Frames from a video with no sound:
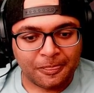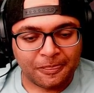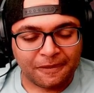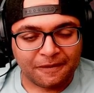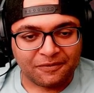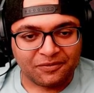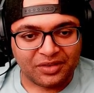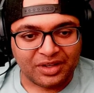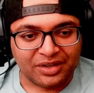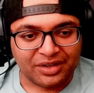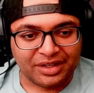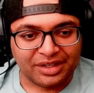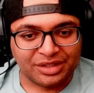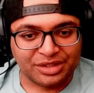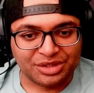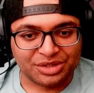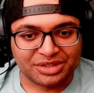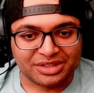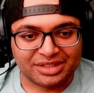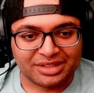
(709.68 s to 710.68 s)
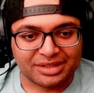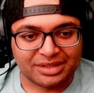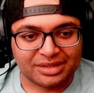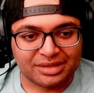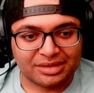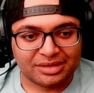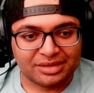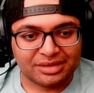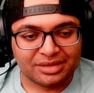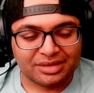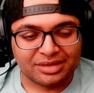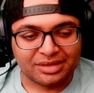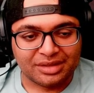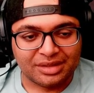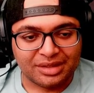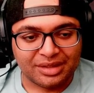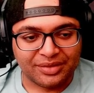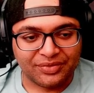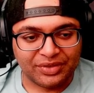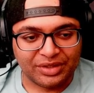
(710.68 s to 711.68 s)
Very interesting.
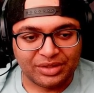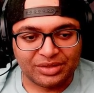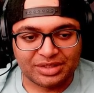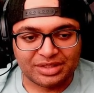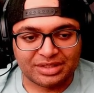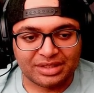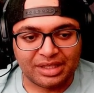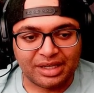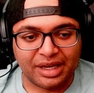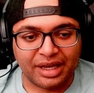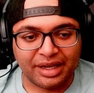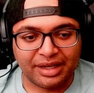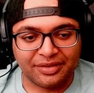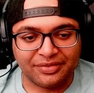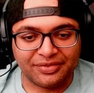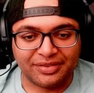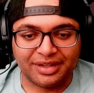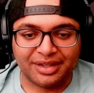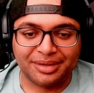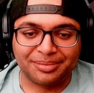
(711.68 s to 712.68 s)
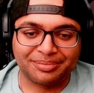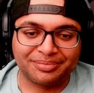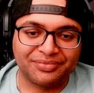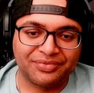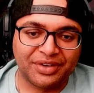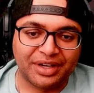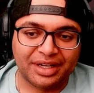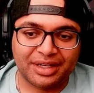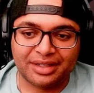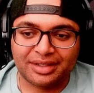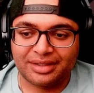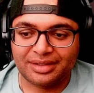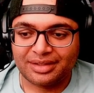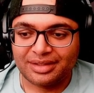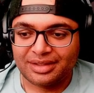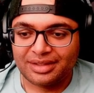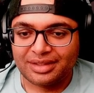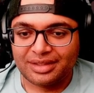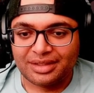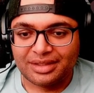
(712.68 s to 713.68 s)
If he uses the knife, yep, fuck.
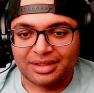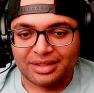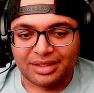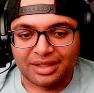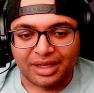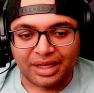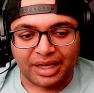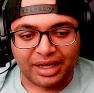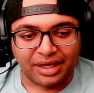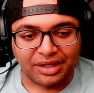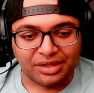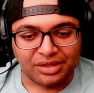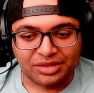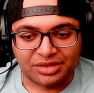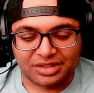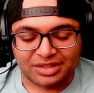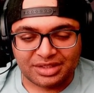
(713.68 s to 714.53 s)
I gotta use the